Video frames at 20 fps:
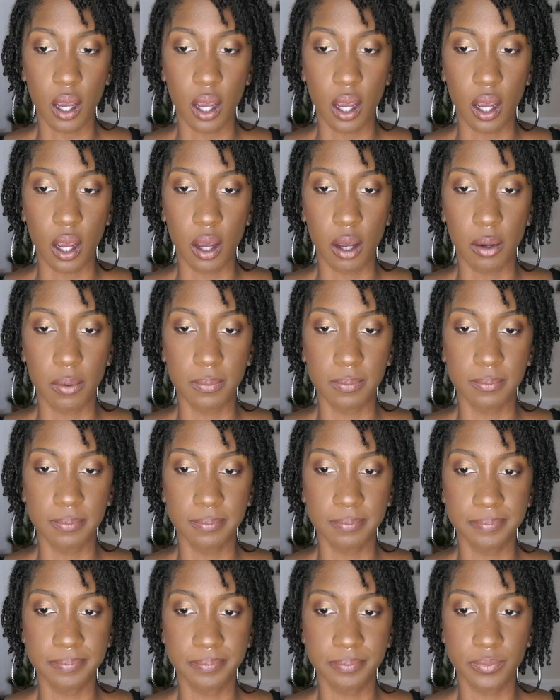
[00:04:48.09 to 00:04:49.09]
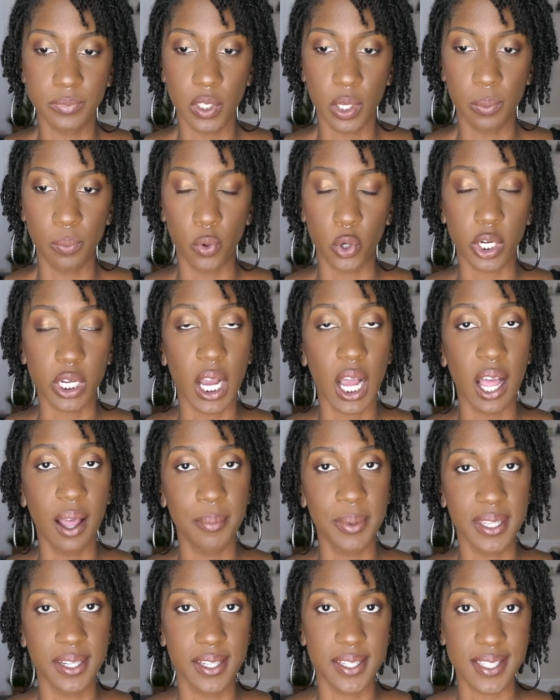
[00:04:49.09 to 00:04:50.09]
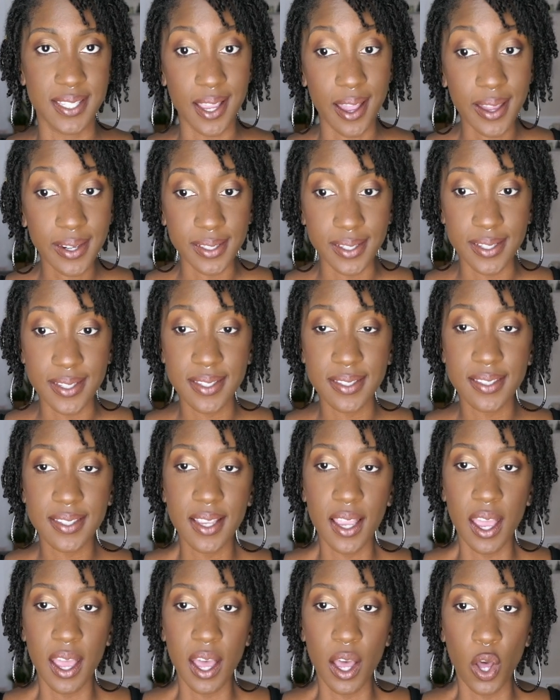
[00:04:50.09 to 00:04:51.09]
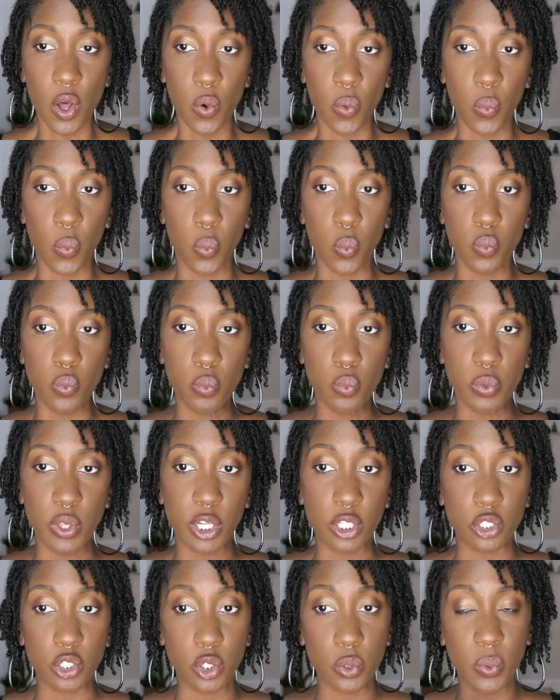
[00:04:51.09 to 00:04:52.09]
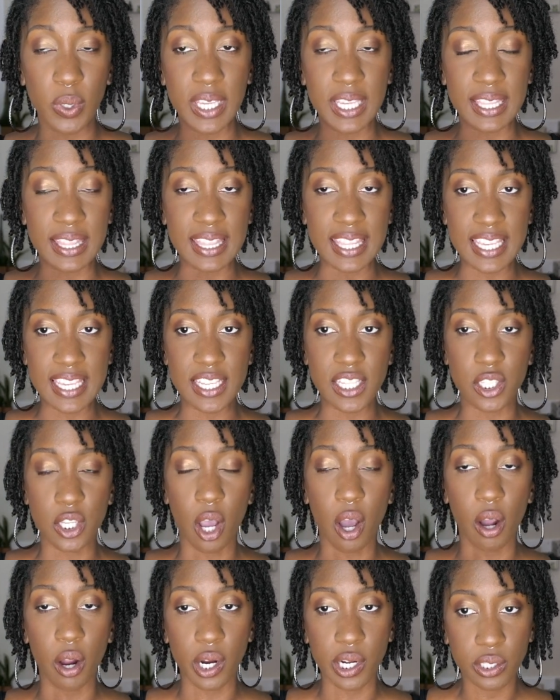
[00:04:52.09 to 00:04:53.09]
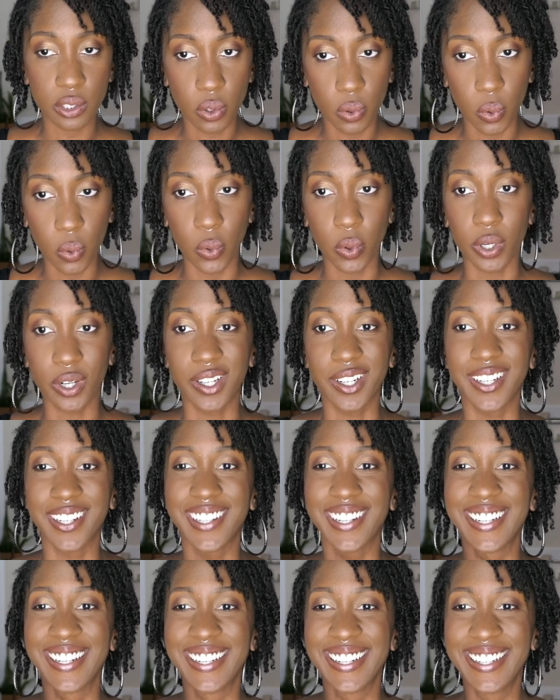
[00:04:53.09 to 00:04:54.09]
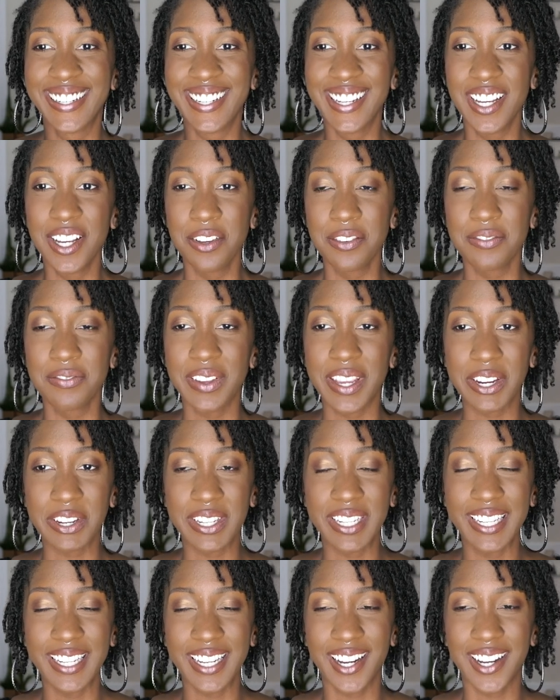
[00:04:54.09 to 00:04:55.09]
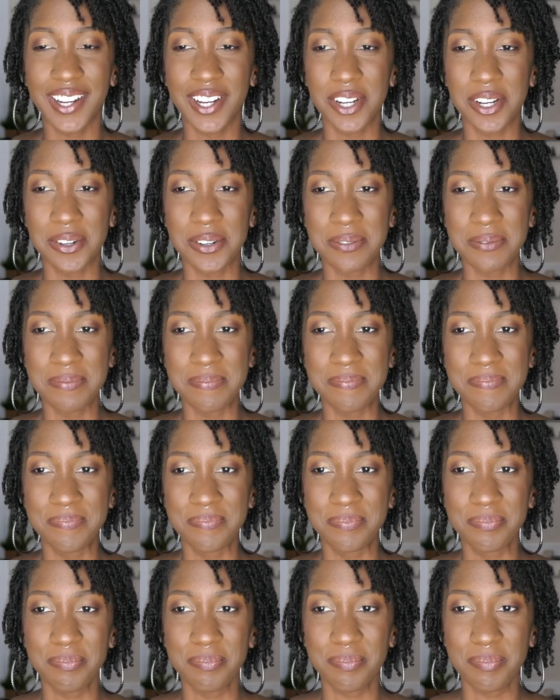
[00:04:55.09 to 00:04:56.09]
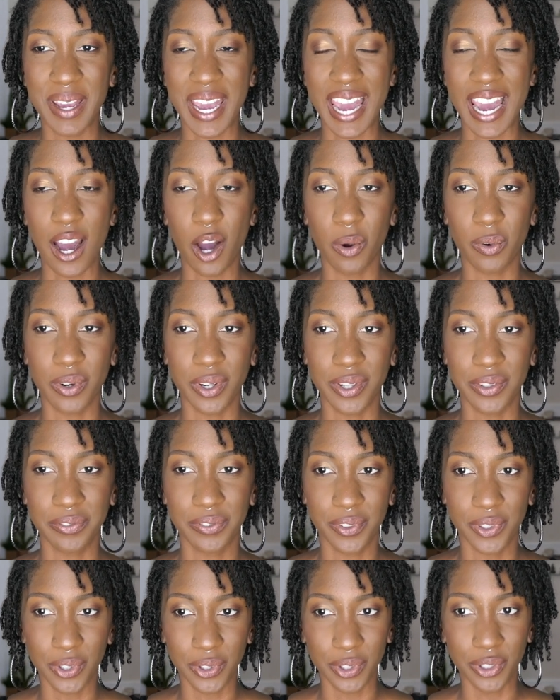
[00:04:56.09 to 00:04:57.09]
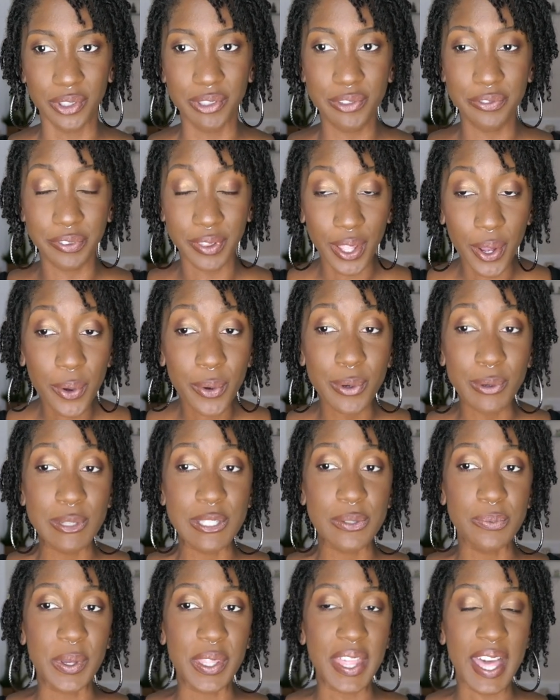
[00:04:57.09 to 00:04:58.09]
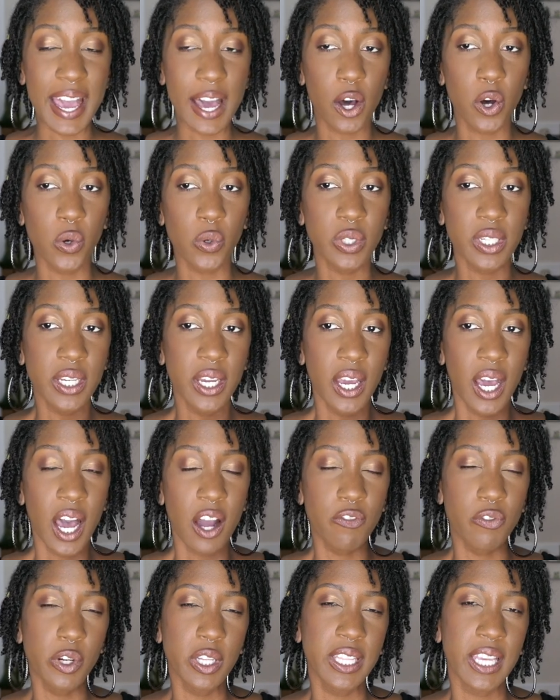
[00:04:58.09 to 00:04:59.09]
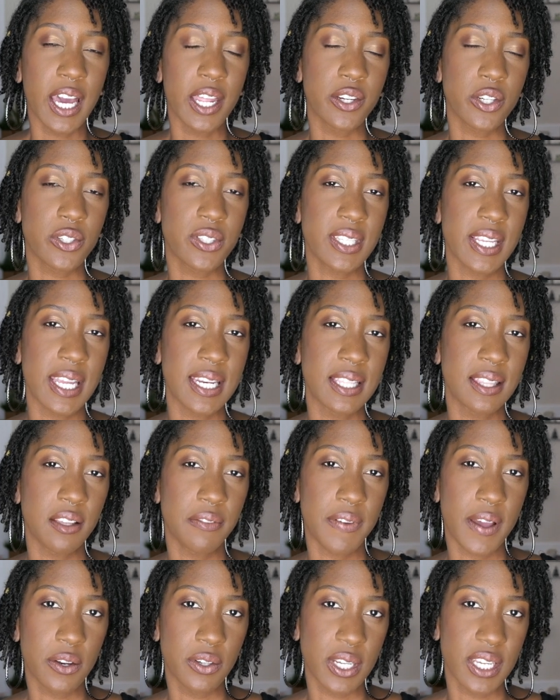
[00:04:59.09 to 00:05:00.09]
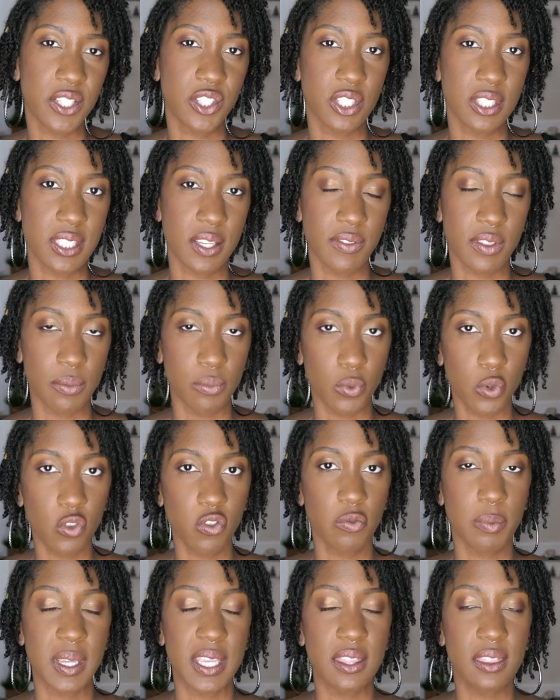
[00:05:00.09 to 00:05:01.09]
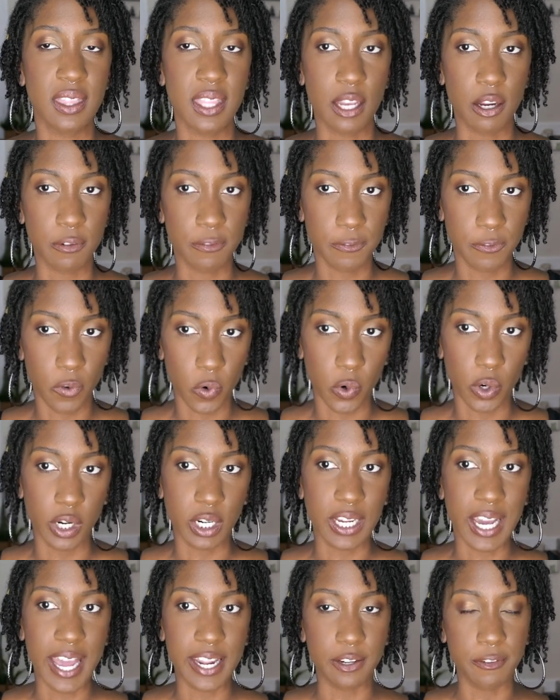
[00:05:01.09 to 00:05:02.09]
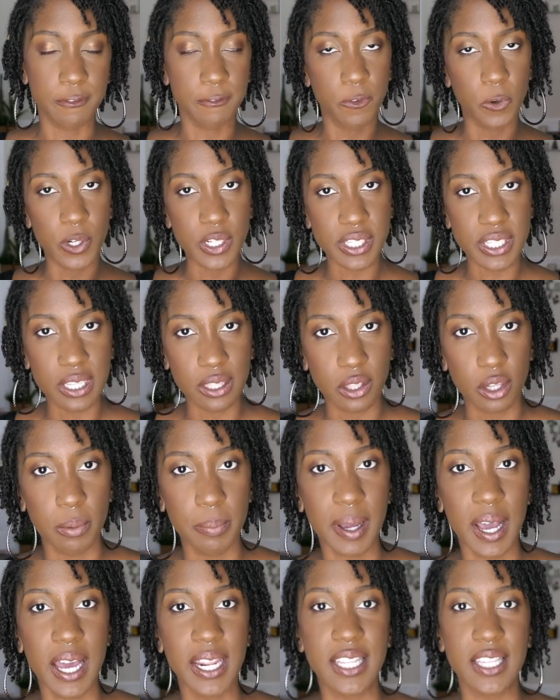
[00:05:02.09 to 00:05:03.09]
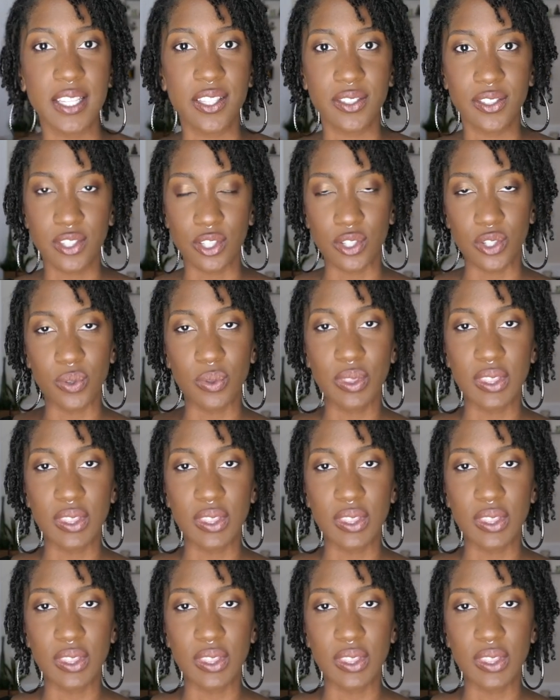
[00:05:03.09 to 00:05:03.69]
more common asanas, they're doing these hardcore, very powerful flows without really understanding the foundations of the movement, therefore kind of forcing their bodies to do